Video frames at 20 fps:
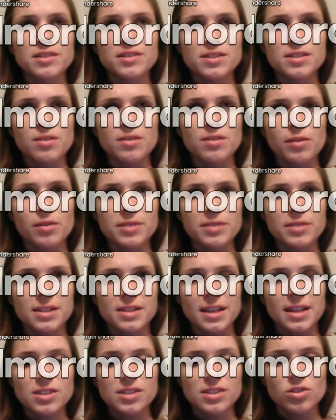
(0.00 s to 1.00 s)
so there was
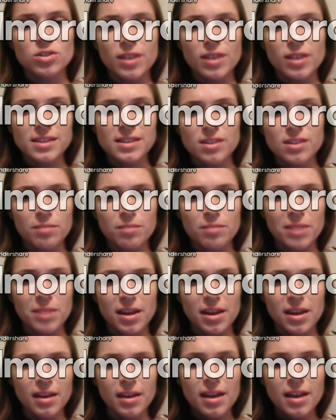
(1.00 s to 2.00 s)
less stress on
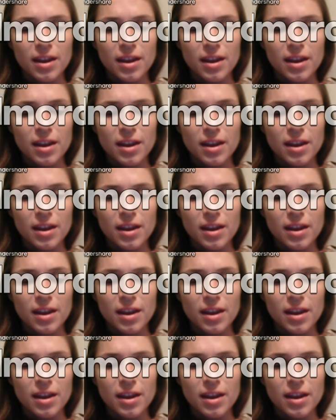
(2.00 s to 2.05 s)
me,